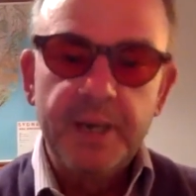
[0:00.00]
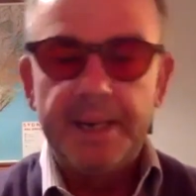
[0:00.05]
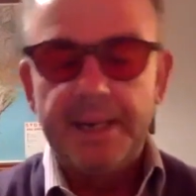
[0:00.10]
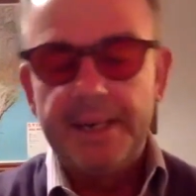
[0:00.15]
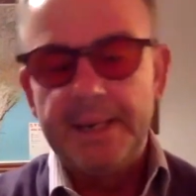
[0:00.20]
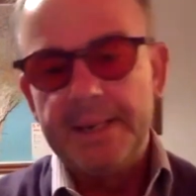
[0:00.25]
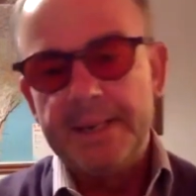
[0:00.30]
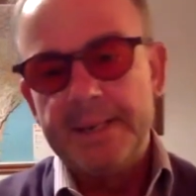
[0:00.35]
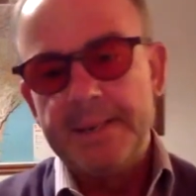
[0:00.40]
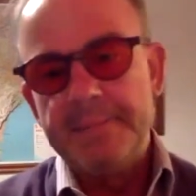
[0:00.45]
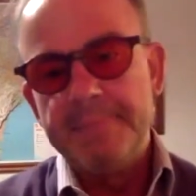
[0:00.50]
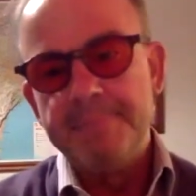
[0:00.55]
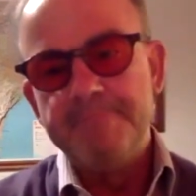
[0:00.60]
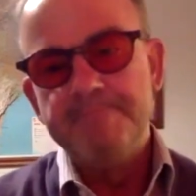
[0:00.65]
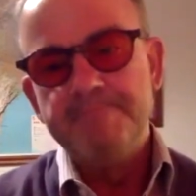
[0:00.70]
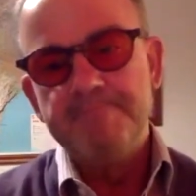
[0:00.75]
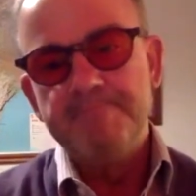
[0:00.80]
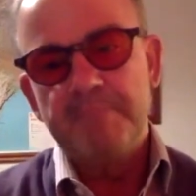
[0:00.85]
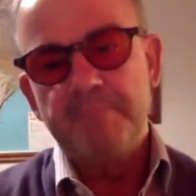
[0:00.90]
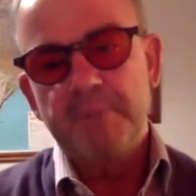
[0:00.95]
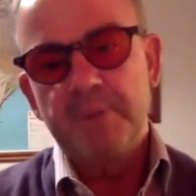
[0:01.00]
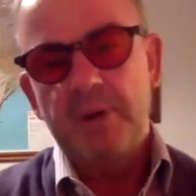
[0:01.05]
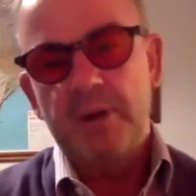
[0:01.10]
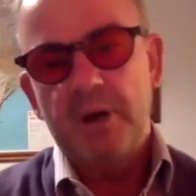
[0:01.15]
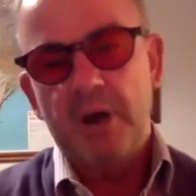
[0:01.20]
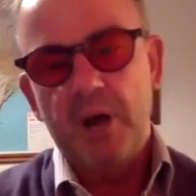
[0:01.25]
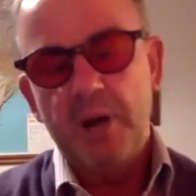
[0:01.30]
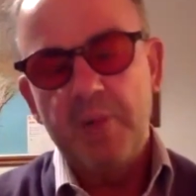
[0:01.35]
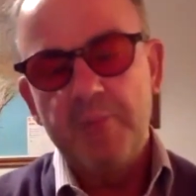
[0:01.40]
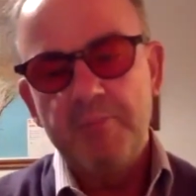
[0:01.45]
I'm
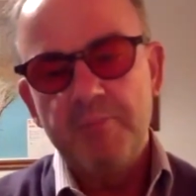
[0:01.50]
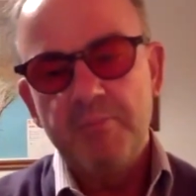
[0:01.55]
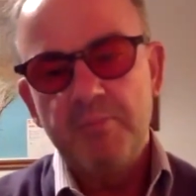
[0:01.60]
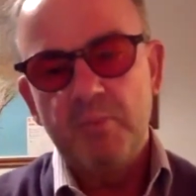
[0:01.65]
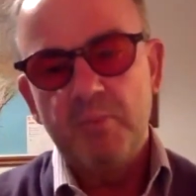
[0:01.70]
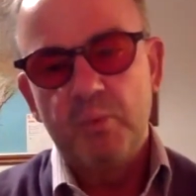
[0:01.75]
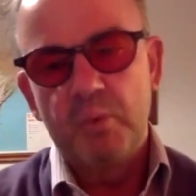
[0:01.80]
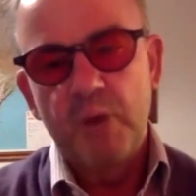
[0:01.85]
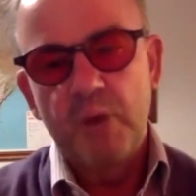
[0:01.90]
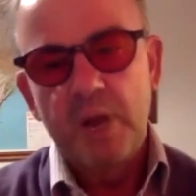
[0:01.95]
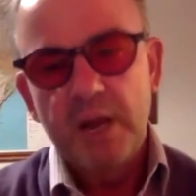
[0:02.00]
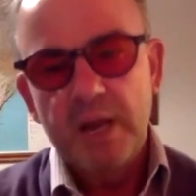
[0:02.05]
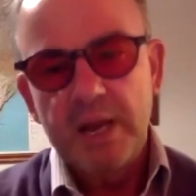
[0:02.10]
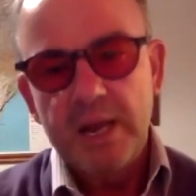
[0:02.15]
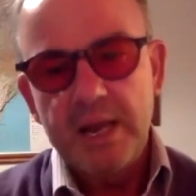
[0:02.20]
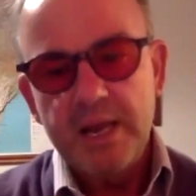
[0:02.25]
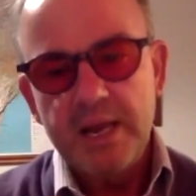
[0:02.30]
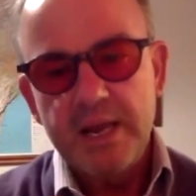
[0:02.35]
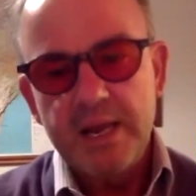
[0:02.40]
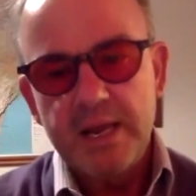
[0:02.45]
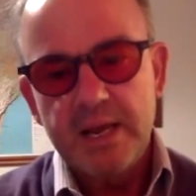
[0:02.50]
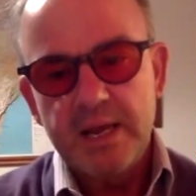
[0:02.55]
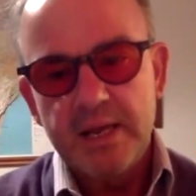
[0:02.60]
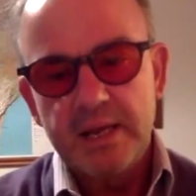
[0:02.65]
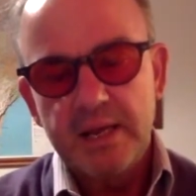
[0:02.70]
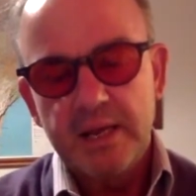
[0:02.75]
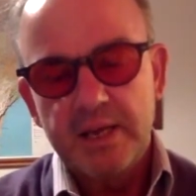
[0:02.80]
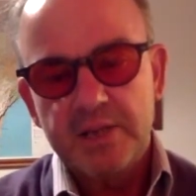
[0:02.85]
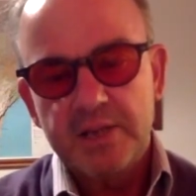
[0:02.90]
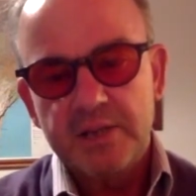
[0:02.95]
really
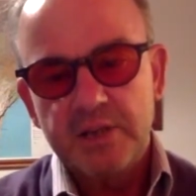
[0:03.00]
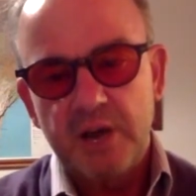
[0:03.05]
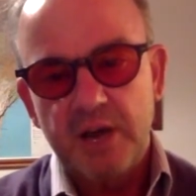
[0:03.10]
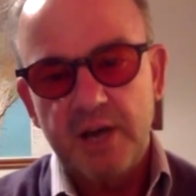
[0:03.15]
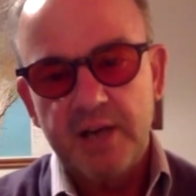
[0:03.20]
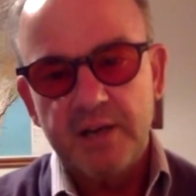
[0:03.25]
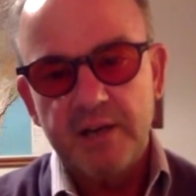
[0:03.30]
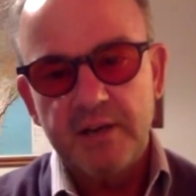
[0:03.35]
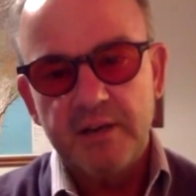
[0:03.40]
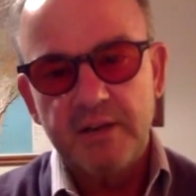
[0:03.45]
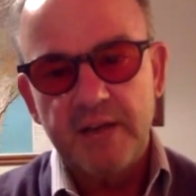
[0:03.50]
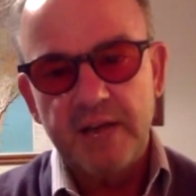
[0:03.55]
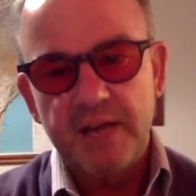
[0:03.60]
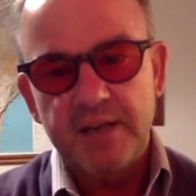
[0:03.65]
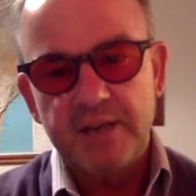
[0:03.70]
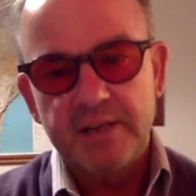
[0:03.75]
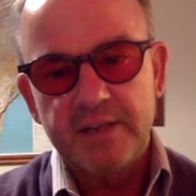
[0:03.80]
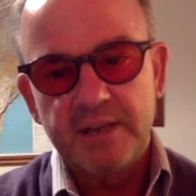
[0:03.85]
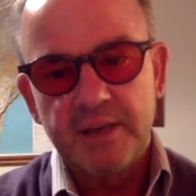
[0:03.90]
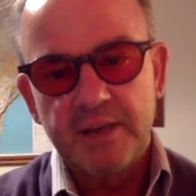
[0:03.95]
excited that